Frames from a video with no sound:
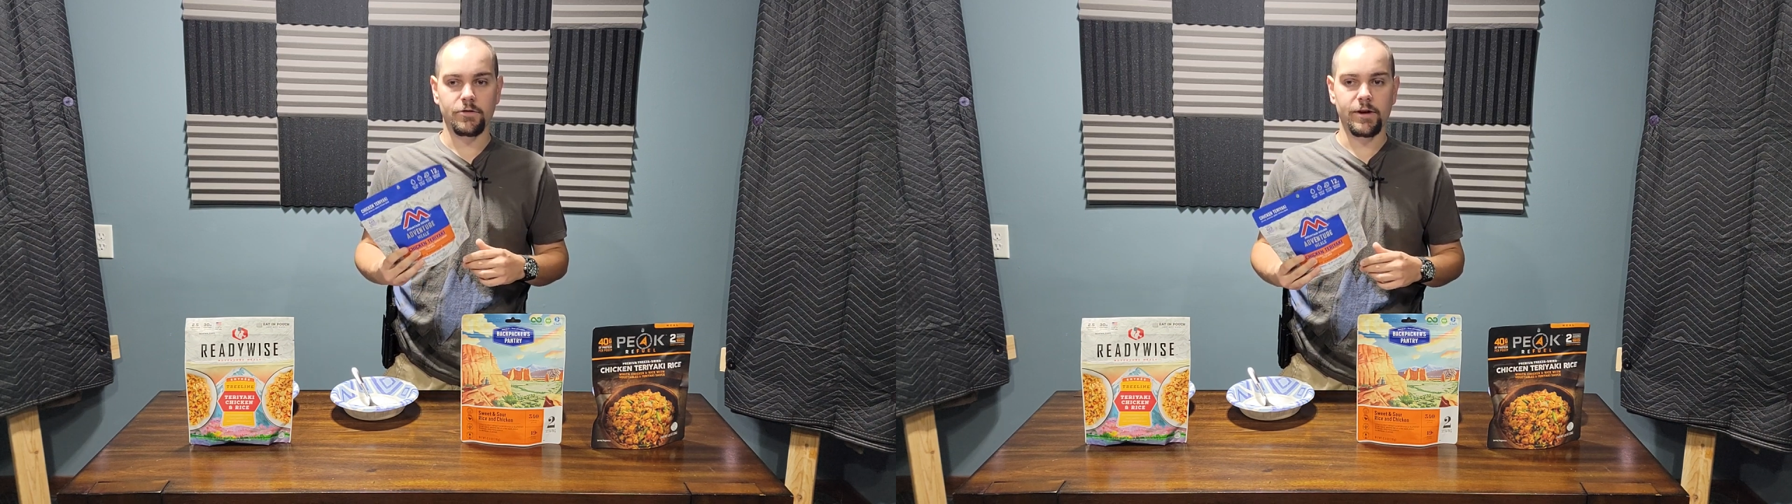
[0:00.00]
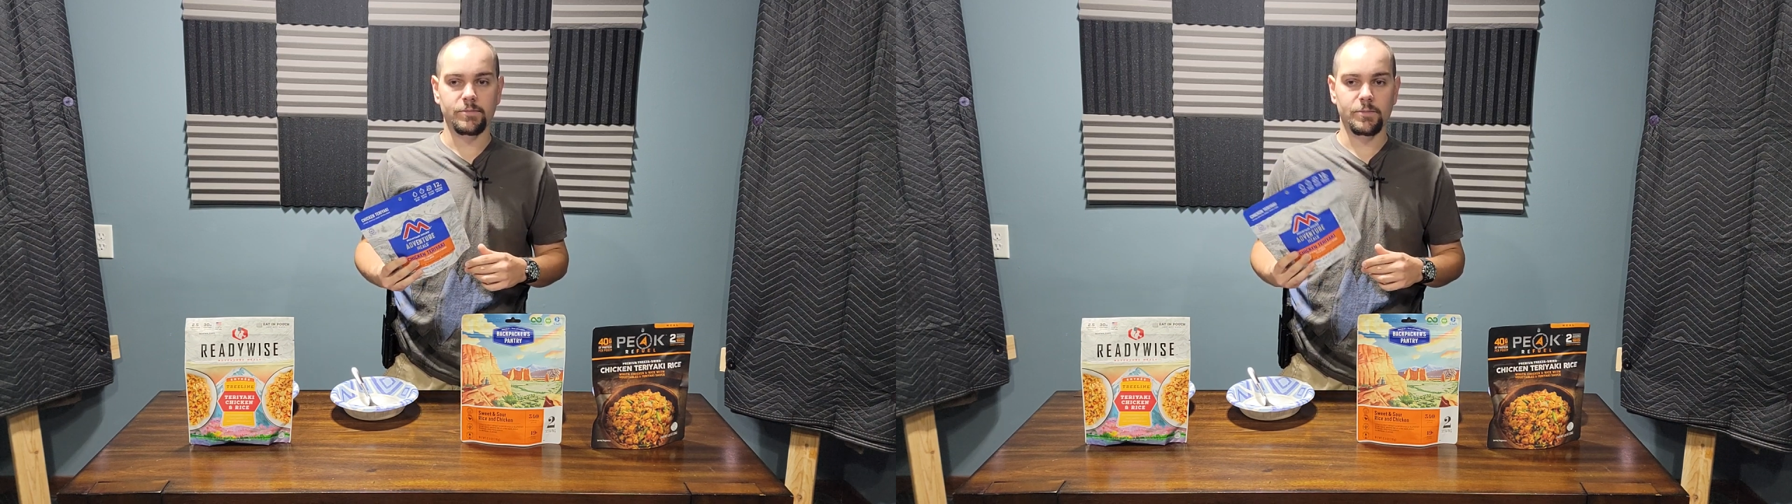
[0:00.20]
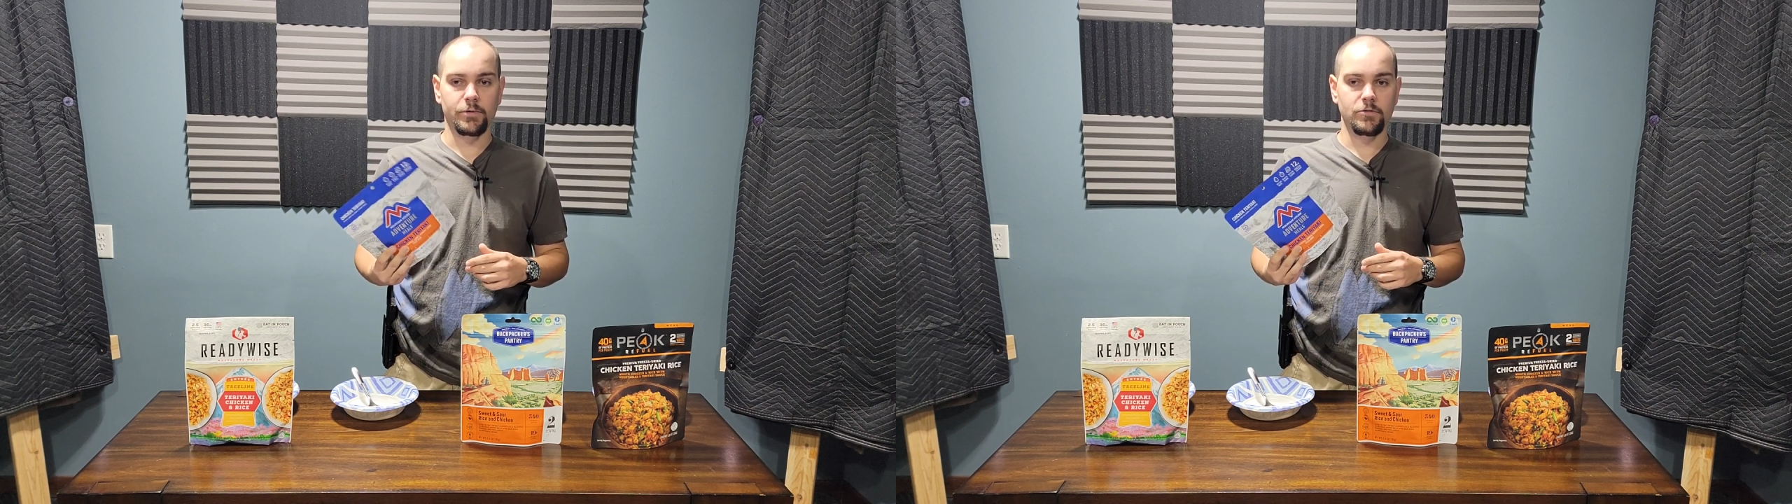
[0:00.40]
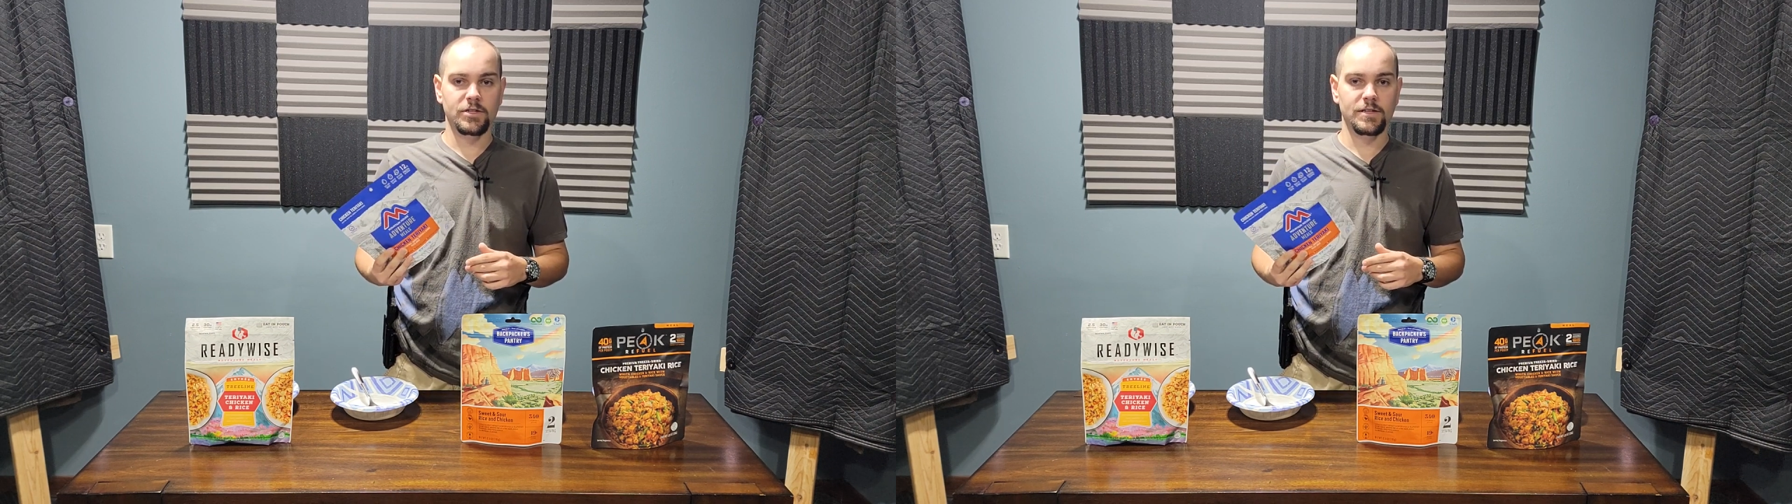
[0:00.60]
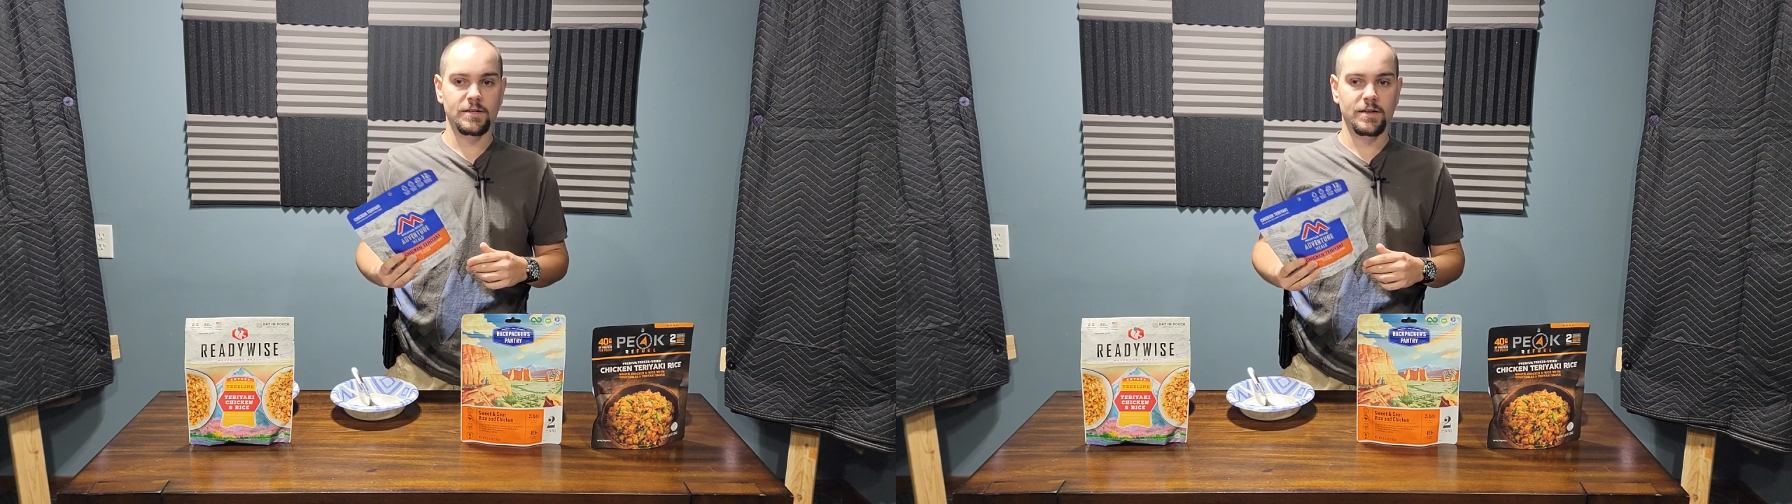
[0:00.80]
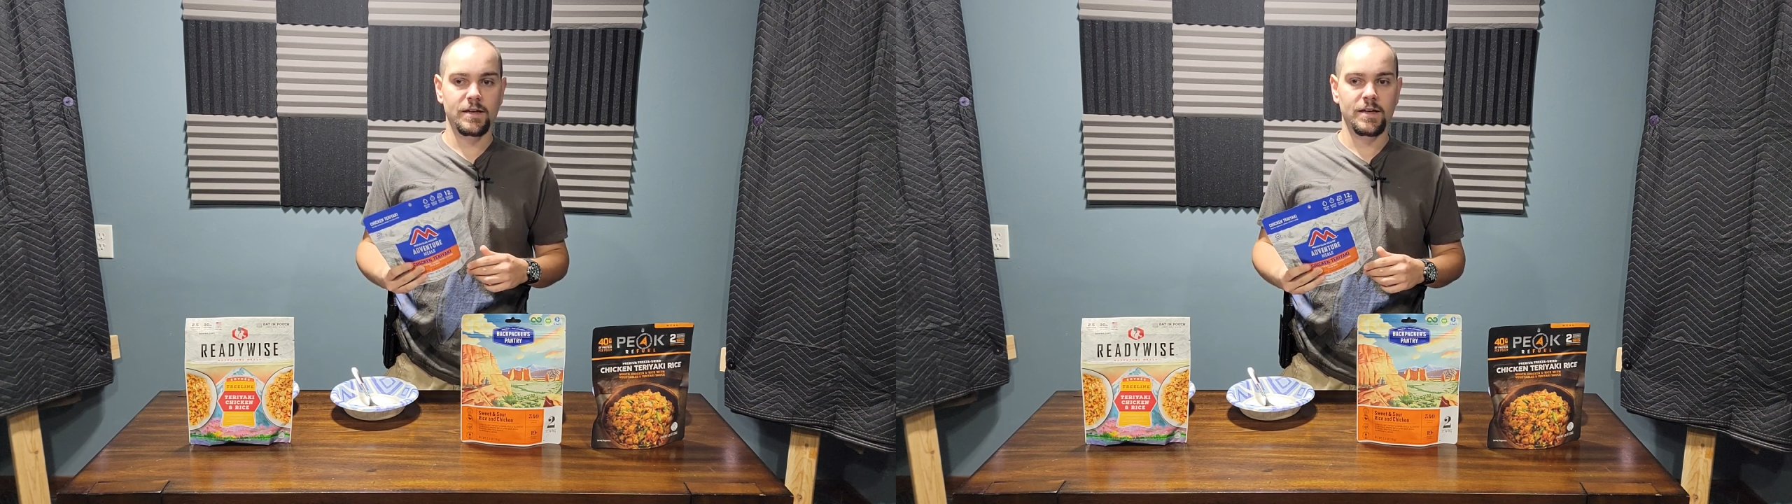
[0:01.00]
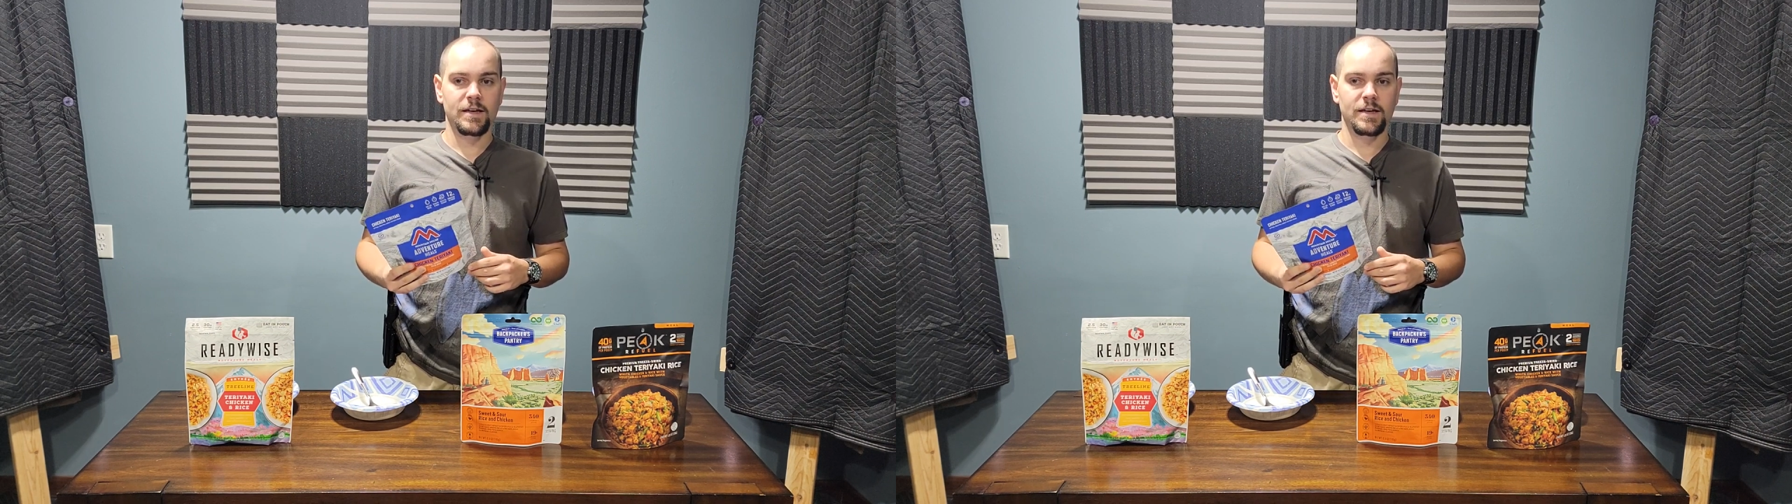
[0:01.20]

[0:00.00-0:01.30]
grams of protein.